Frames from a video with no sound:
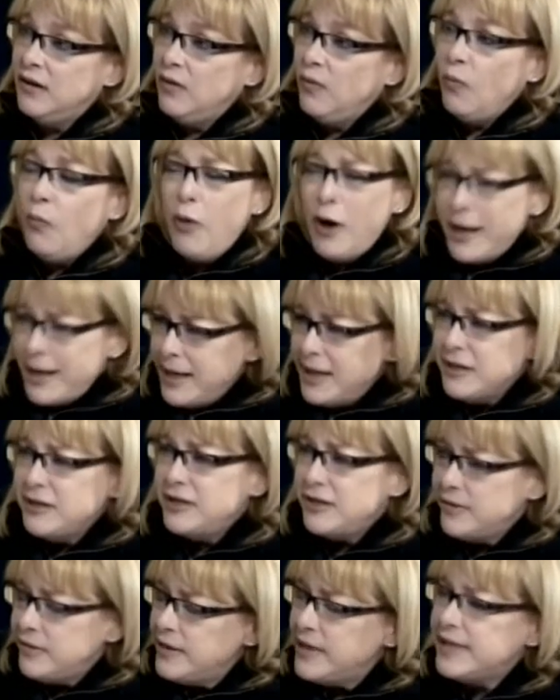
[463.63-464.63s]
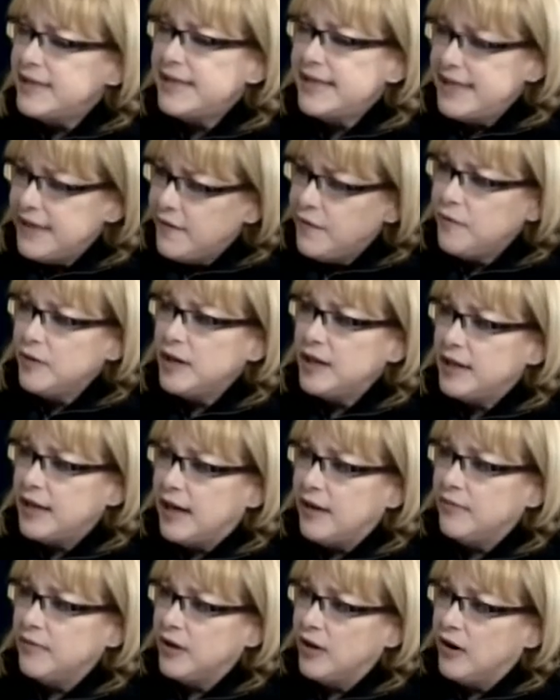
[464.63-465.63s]
What do you do that's different in
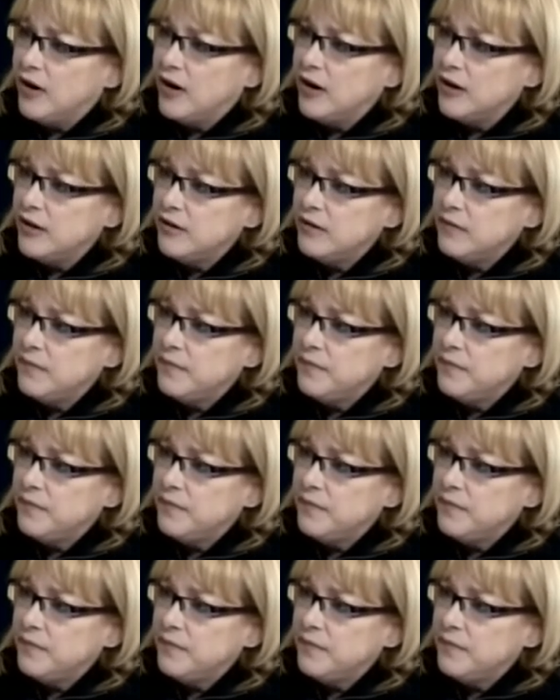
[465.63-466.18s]
that regard?